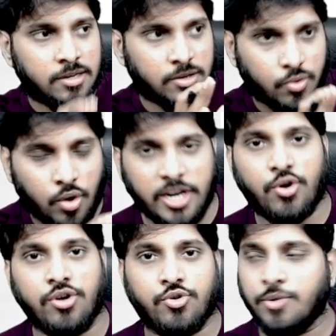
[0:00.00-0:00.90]
only
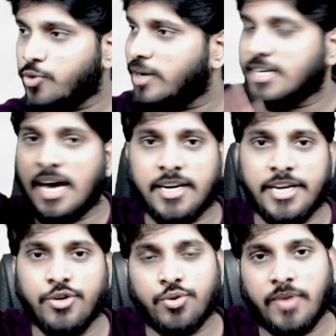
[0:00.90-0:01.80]
wrote group 2 and
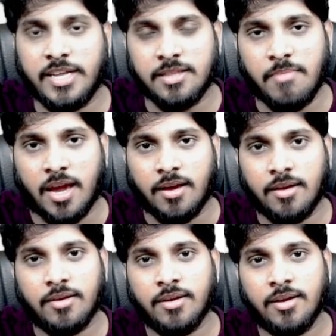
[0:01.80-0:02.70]
targeting group 1 in the May.
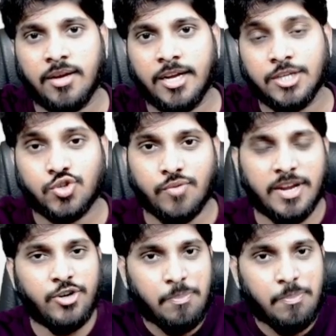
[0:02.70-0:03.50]
So we need to